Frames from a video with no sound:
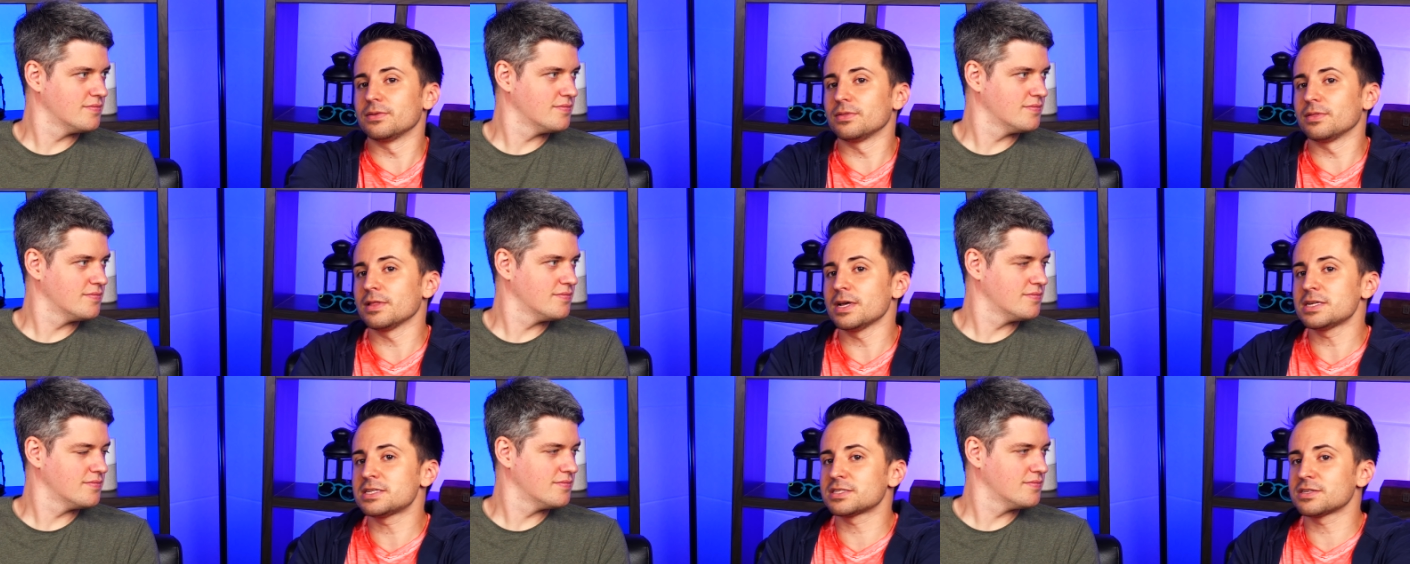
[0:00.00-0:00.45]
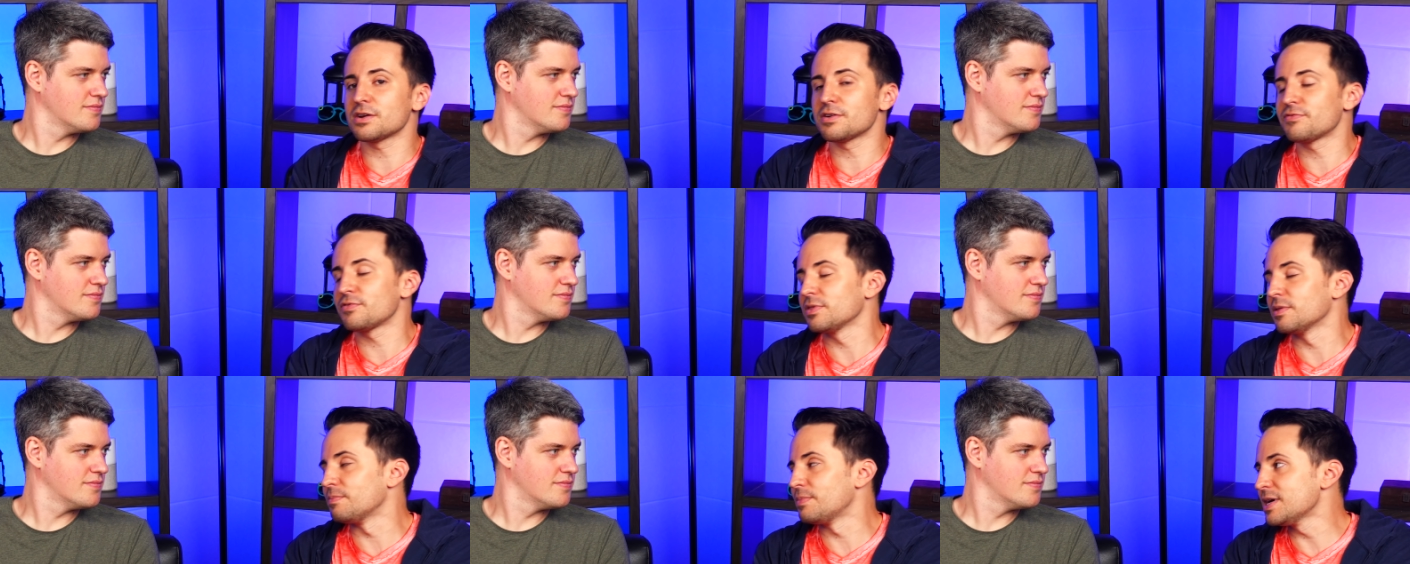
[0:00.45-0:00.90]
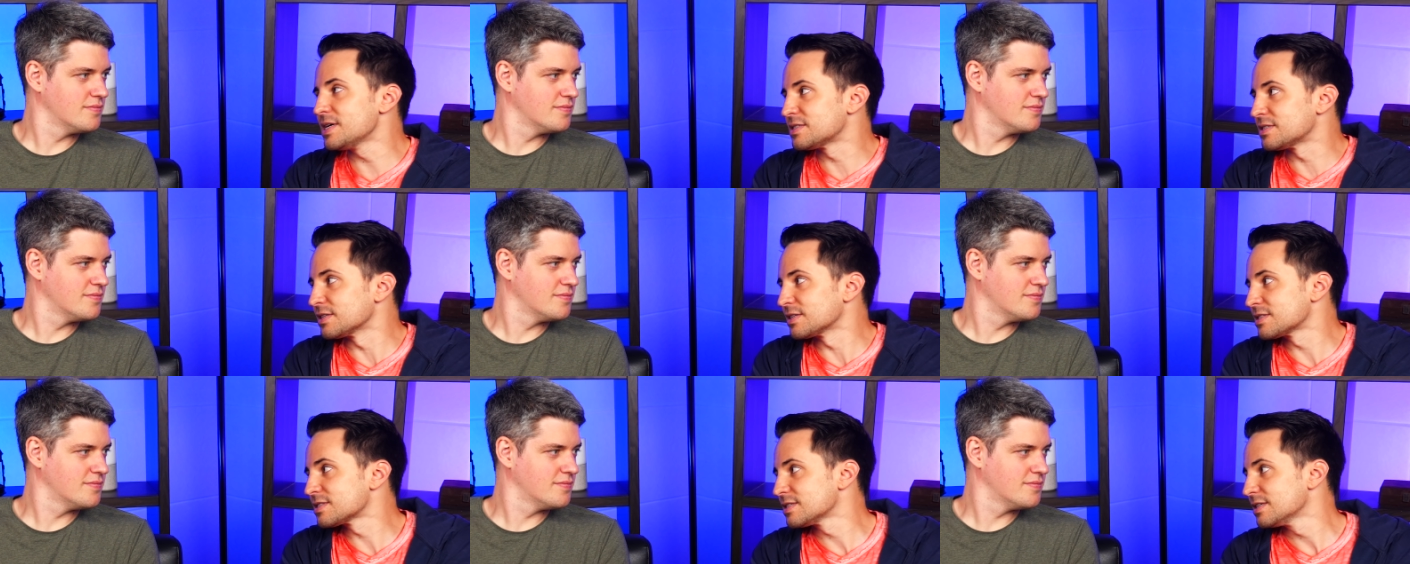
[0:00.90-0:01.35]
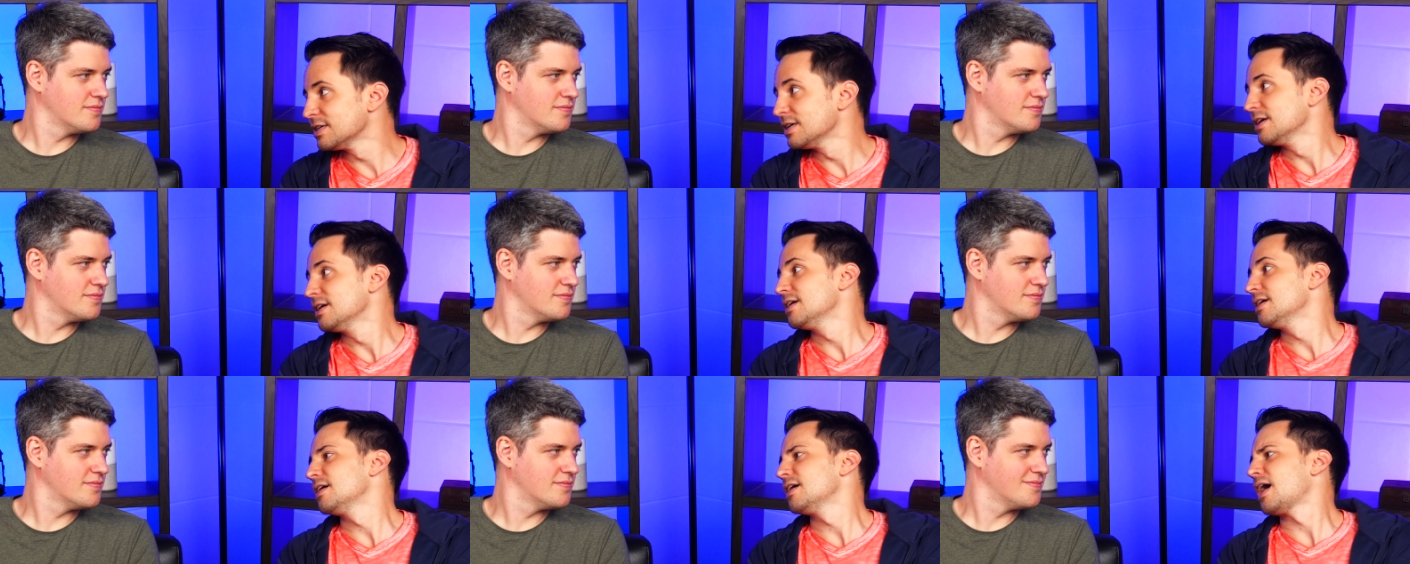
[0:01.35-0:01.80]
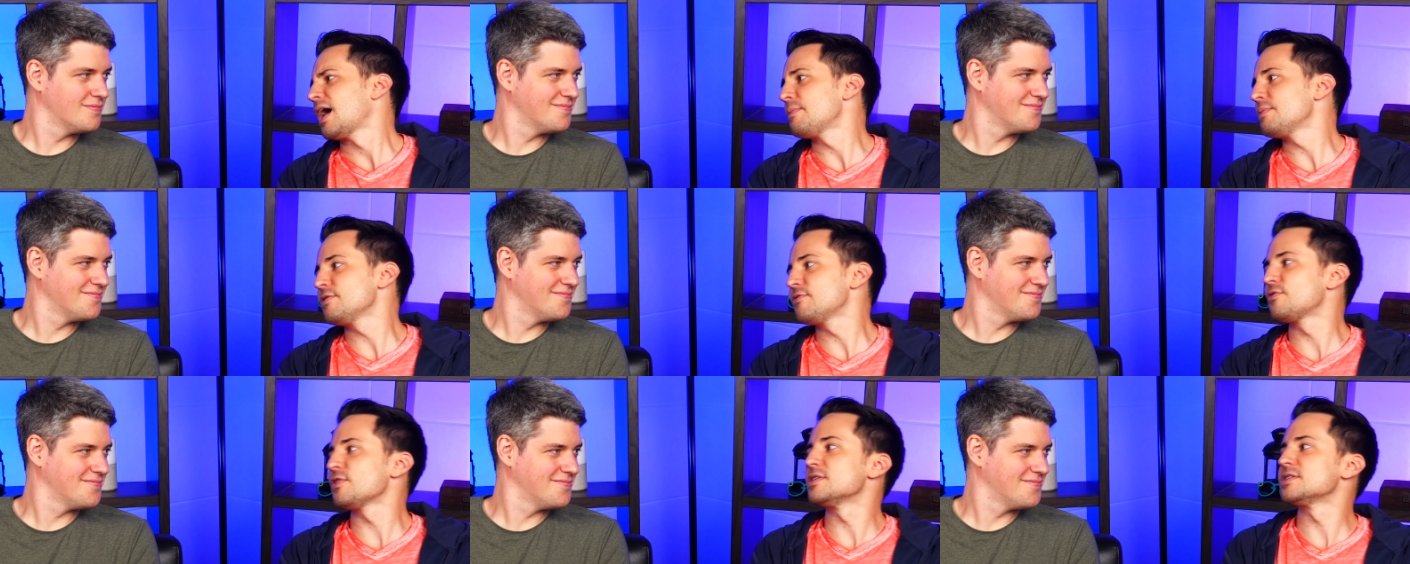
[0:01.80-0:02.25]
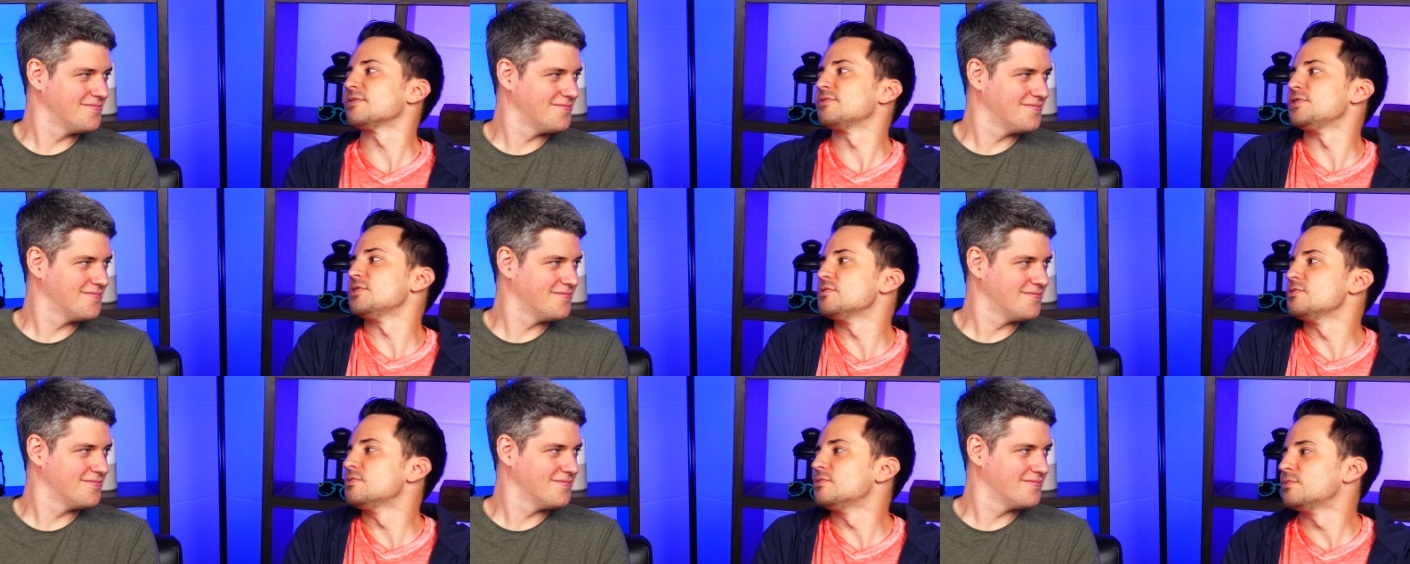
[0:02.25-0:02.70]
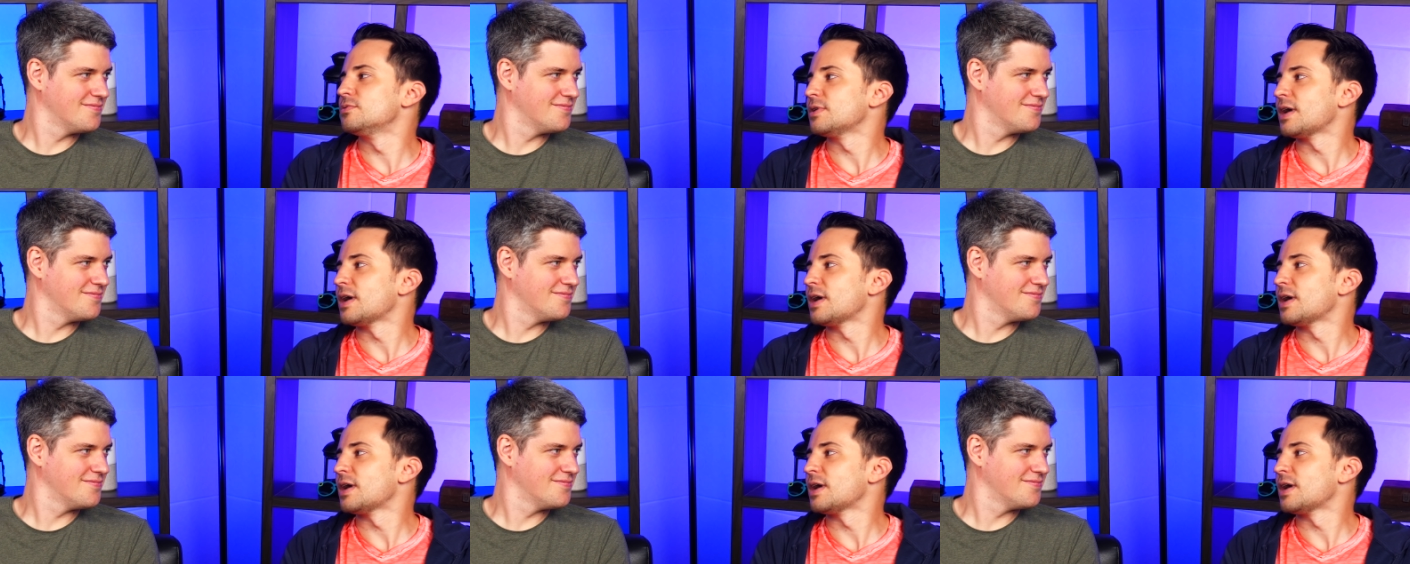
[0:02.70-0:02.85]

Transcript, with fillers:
Speaker 1: let's start from the basics. How many friends have you